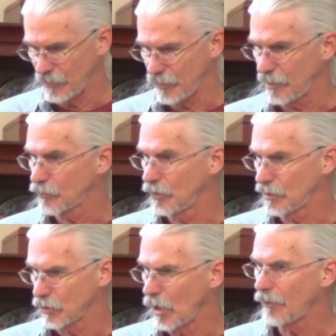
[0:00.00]
He said, It's,
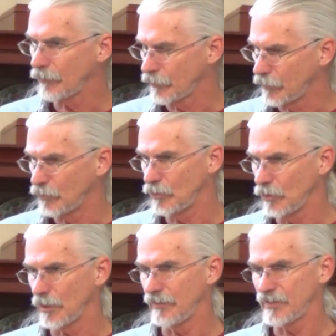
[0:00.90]
it's lawful to do
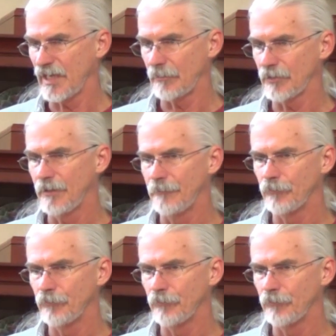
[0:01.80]
good on the Sabbath.